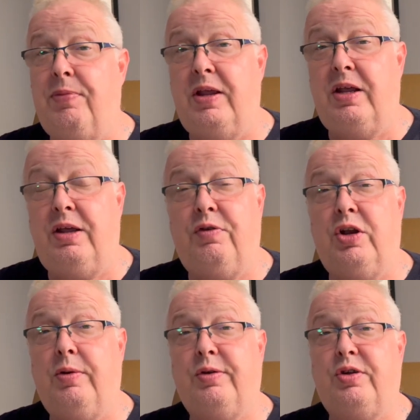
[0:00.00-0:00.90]
even
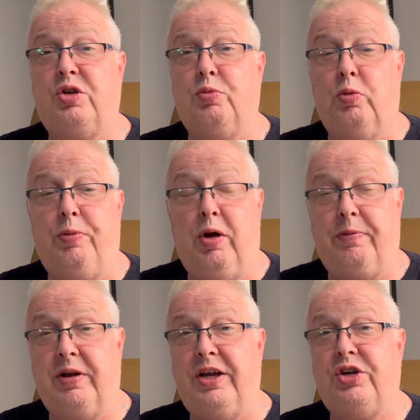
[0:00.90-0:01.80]
though it's a small
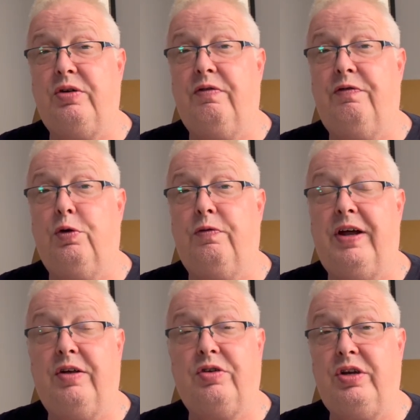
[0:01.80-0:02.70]
population of
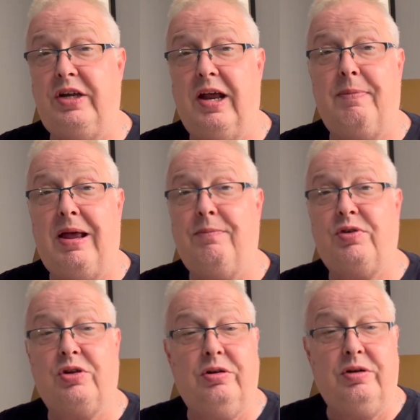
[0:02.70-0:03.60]
4,000, yeah,
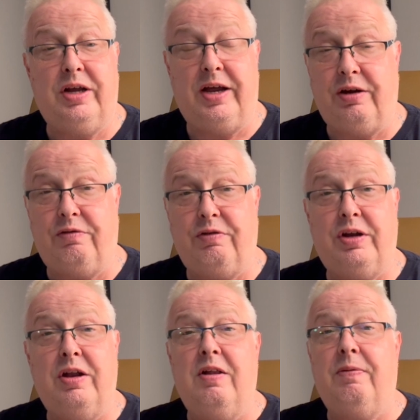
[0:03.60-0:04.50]
absolutely, I
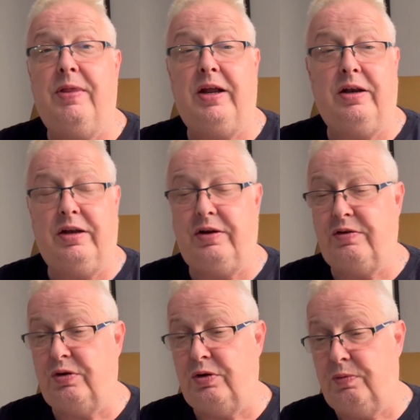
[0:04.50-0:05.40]
agree, they need
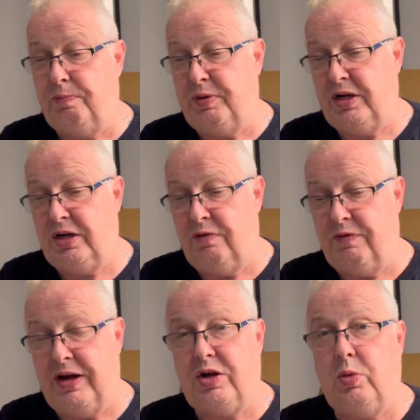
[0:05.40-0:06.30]
to be
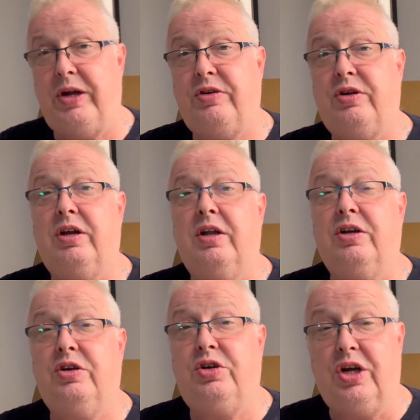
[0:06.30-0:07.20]
evacuated
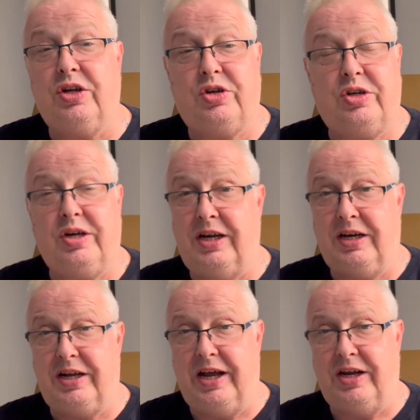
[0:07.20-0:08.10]
just
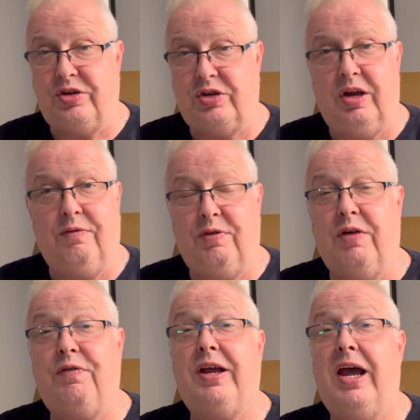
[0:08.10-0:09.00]
in case. If
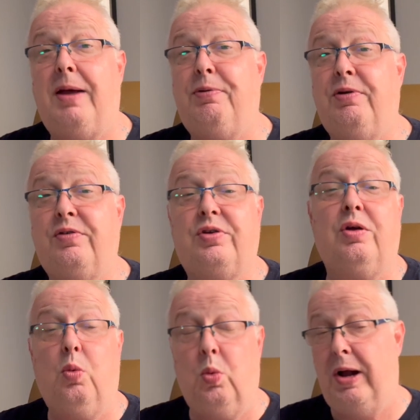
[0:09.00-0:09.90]
nothing happens,
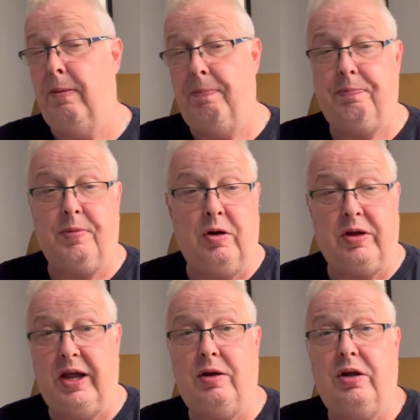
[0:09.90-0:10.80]
well,
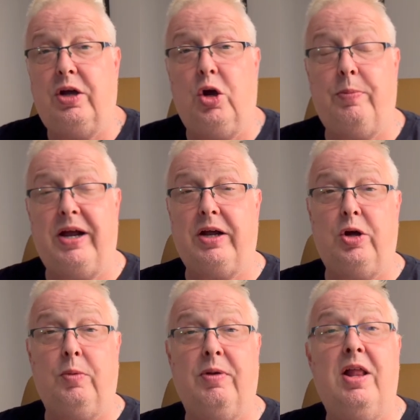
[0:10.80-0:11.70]
okay, you can go back
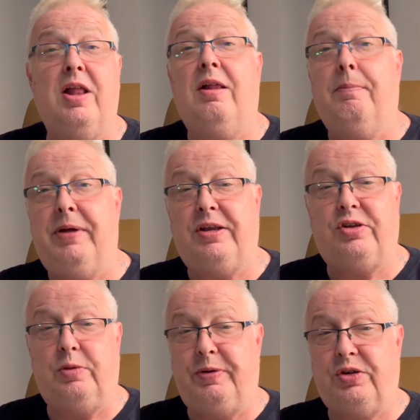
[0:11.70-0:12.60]
home.
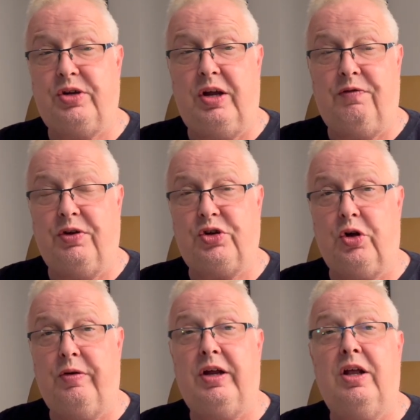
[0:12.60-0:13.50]
Better to be safe than
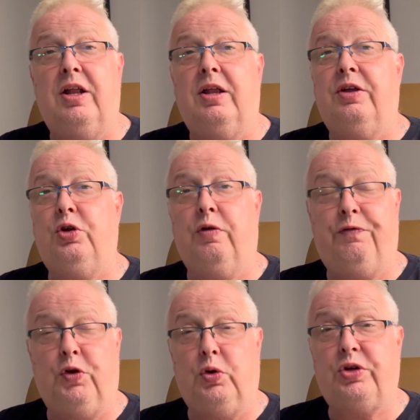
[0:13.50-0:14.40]
sorry. Your
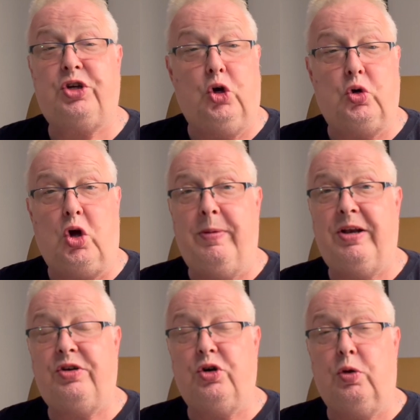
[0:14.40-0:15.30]
thoughts, your
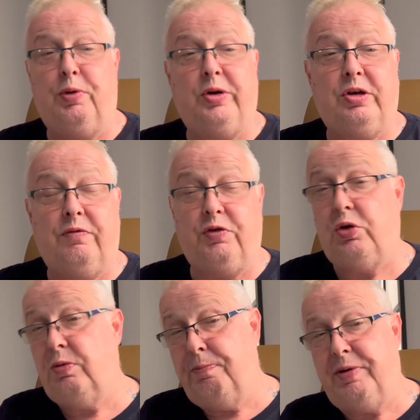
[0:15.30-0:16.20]
comments, your point of
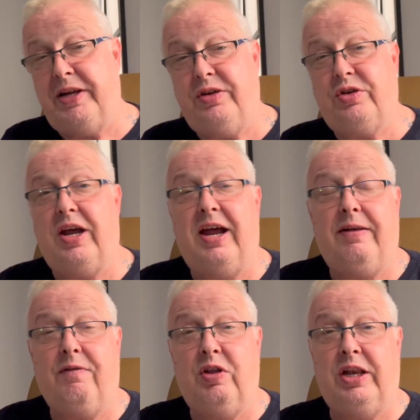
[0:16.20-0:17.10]
view, please,
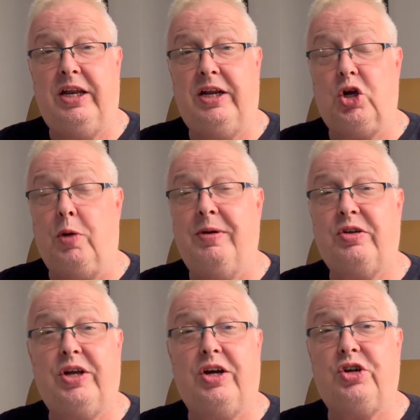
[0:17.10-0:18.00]
in the comment
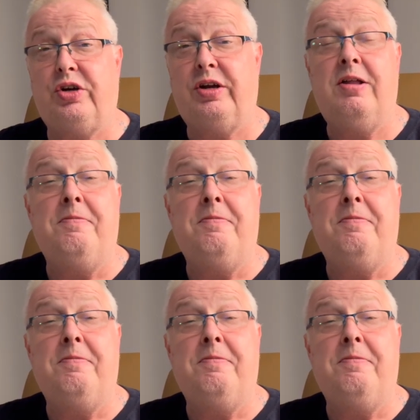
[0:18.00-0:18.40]
section.